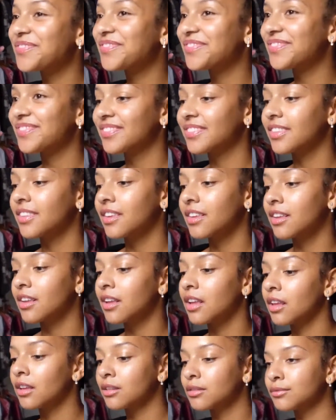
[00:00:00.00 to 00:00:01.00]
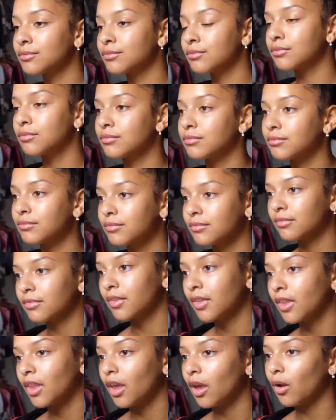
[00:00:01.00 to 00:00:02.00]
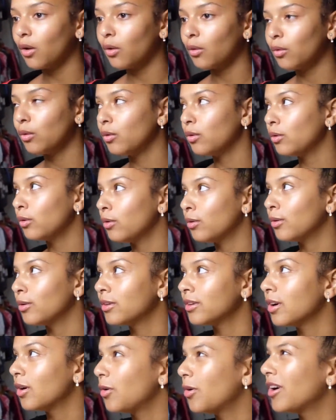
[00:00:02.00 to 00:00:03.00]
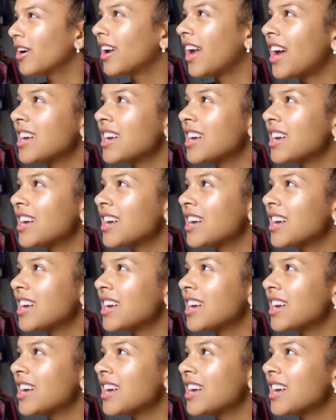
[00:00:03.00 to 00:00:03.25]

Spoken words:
NARS Orgasm Liquid, universally the most...